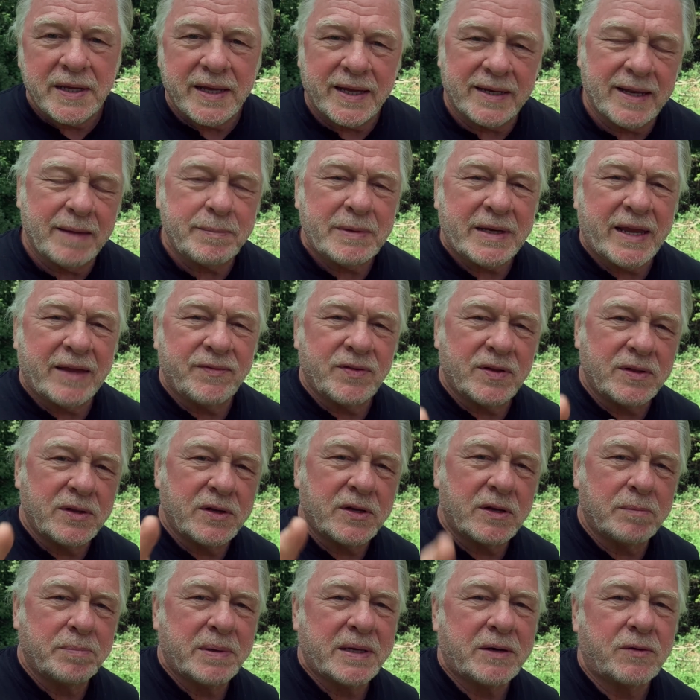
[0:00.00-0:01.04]
and let me give you a
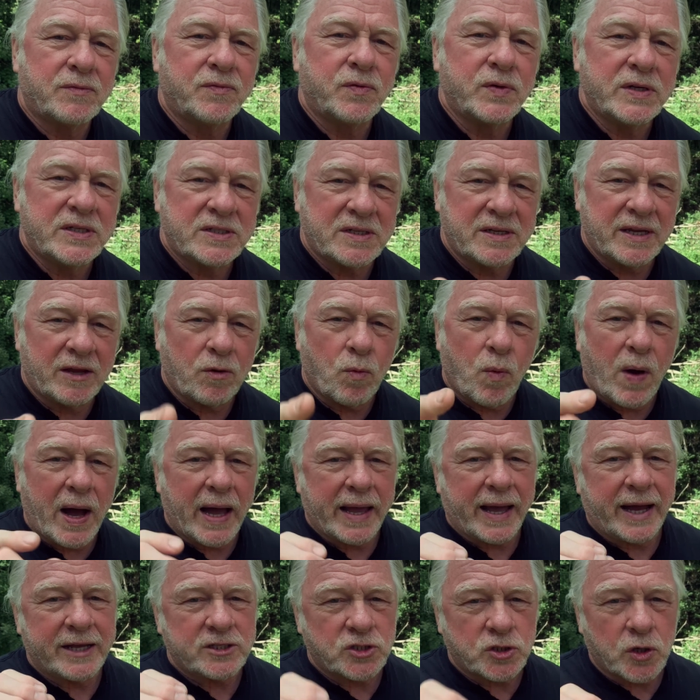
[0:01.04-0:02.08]
little bit of reasoning why
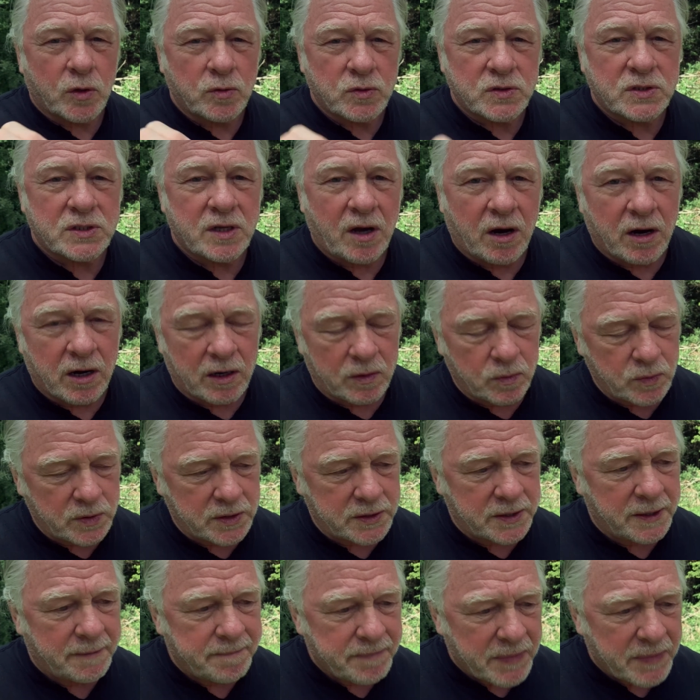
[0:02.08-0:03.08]
I chose Heartwood.